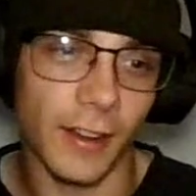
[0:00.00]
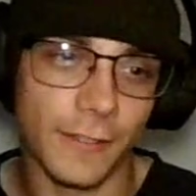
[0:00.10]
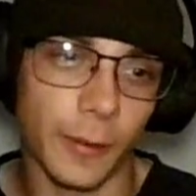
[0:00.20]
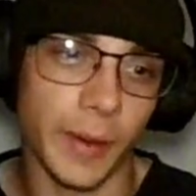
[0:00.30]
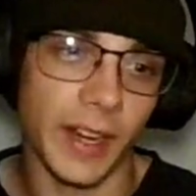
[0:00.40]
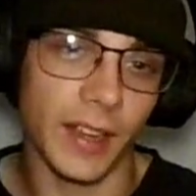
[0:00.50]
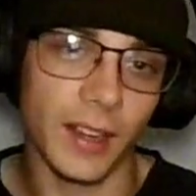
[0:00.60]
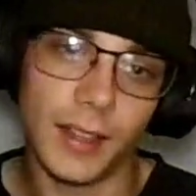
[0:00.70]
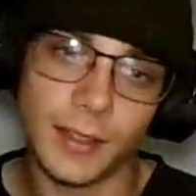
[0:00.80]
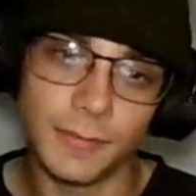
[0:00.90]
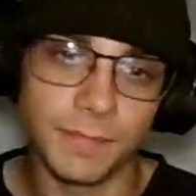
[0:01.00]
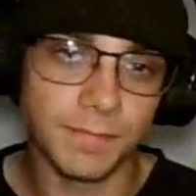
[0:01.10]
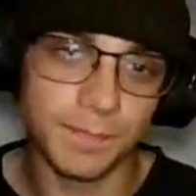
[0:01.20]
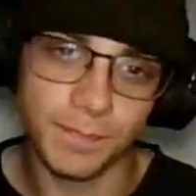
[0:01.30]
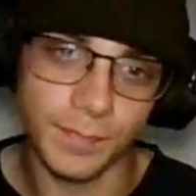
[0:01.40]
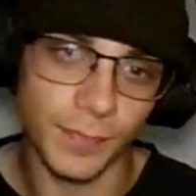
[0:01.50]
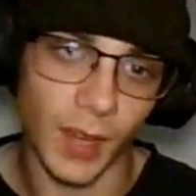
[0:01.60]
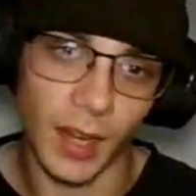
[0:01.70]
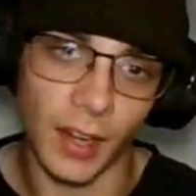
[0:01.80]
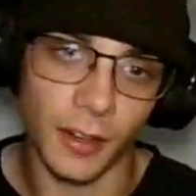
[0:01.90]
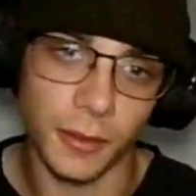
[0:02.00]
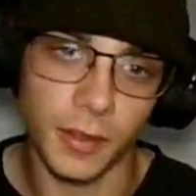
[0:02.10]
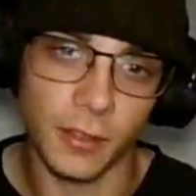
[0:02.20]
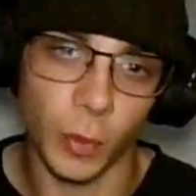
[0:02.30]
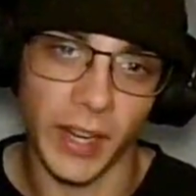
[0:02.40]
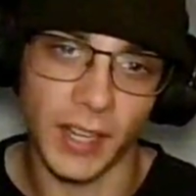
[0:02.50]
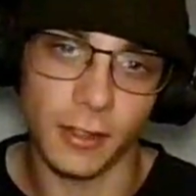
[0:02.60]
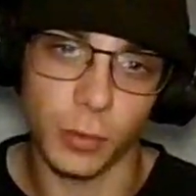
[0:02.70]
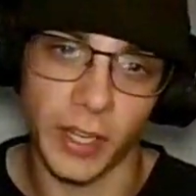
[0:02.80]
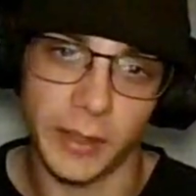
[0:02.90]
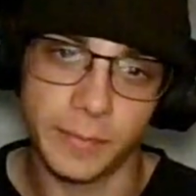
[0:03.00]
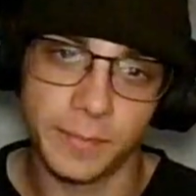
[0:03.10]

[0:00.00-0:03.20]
for me to, swing it his way.